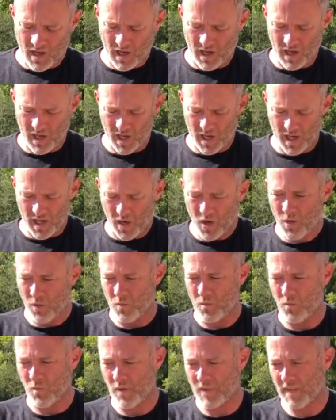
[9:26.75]
Oh,
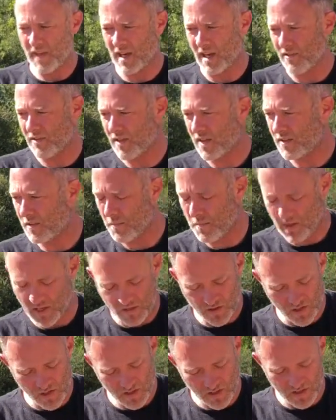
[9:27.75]
one thing I forgot to
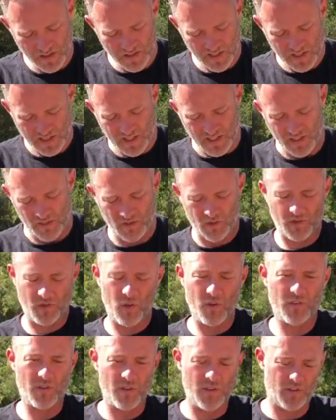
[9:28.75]
mention is there's
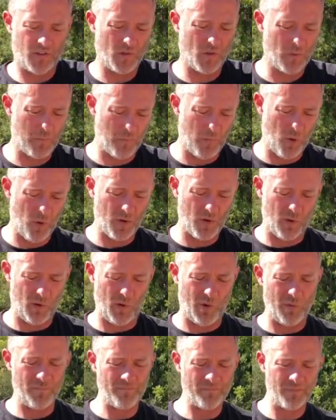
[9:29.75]
also this little
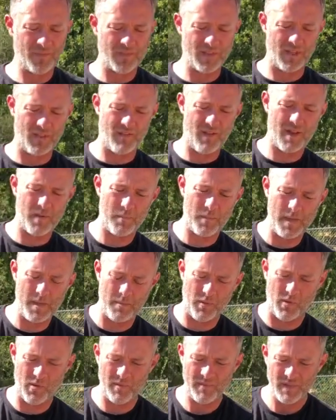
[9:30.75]
porthole that a lot of
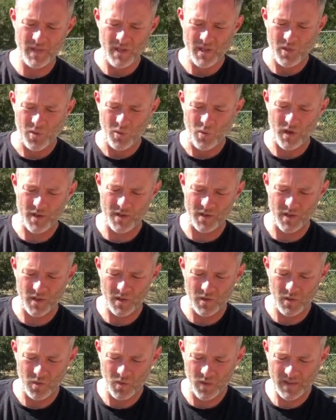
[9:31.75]
people wonder,
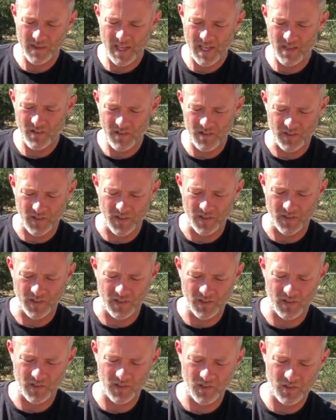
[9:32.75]
what the hell is this?
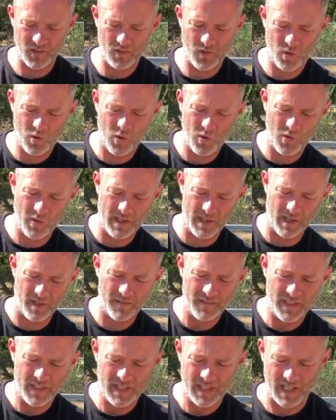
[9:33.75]
Because there's a little hole here,
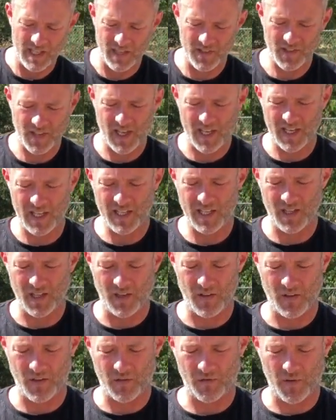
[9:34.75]
and it's kind of hidden
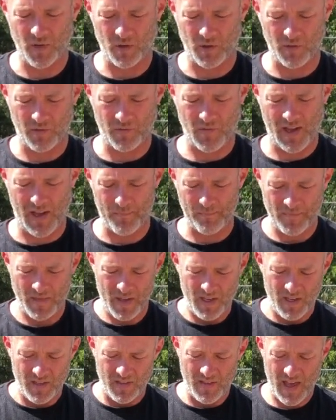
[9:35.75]
under this Velcro flap.
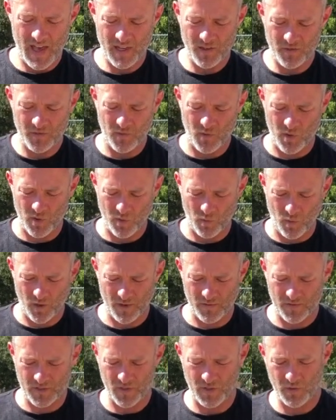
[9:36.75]
That is for one
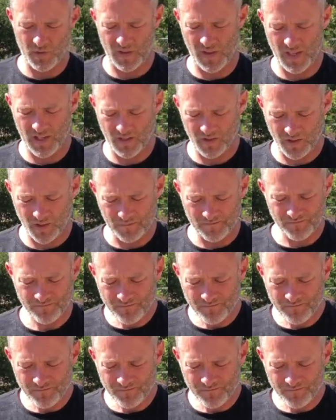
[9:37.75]
of two things.